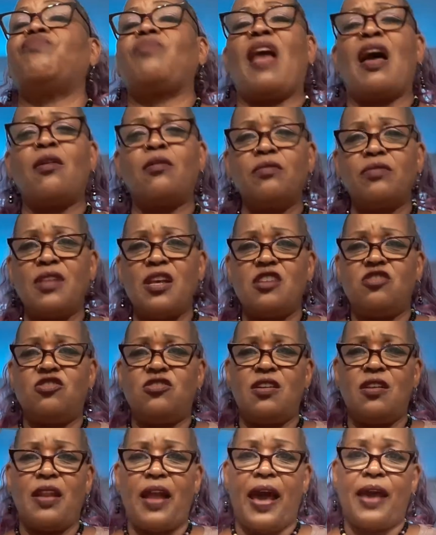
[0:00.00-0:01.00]
I don't think
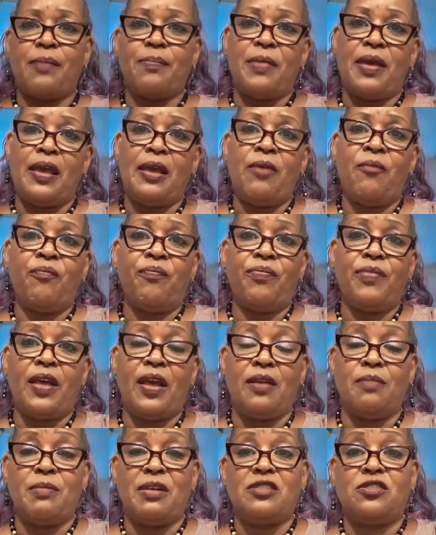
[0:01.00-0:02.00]
she liked me
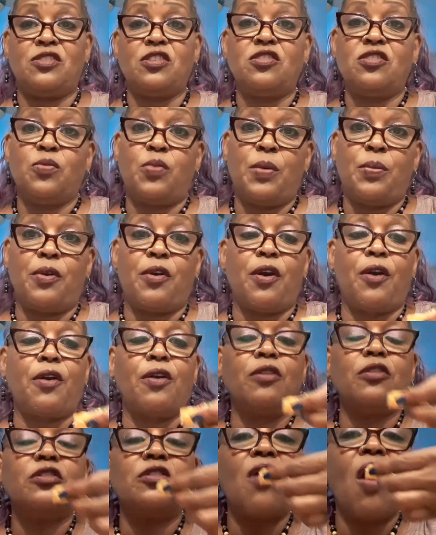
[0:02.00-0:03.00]
and my sister. We were
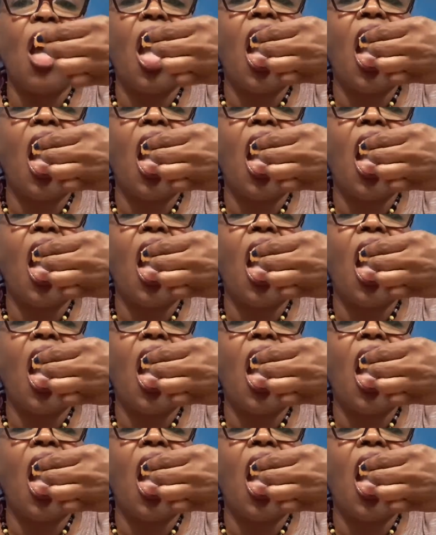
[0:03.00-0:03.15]
girls.